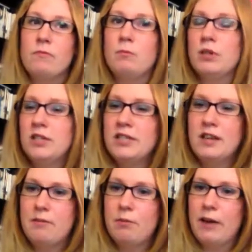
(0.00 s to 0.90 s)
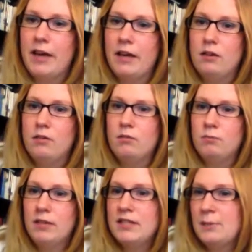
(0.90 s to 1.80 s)
put our stuff away.
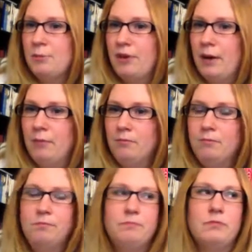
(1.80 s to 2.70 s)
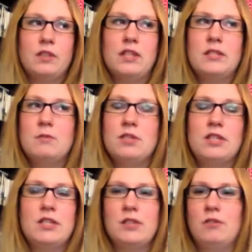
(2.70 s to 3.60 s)
We had supper out, because it was
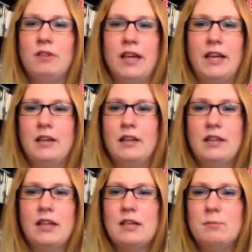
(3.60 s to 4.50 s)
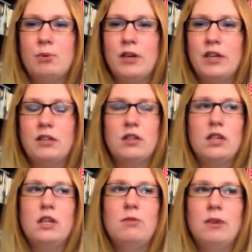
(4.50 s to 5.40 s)
just too late at that point.
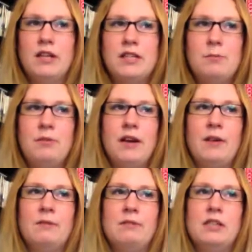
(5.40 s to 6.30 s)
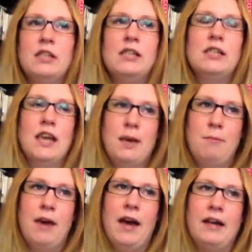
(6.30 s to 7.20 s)
We had supper out, came
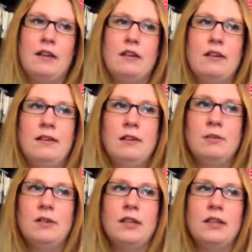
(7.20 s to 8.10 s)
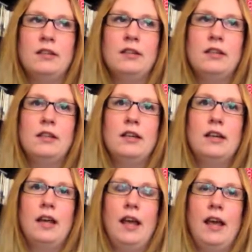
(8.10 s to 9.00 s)
back, unloaded,
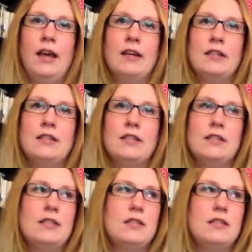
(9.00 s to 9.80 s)
and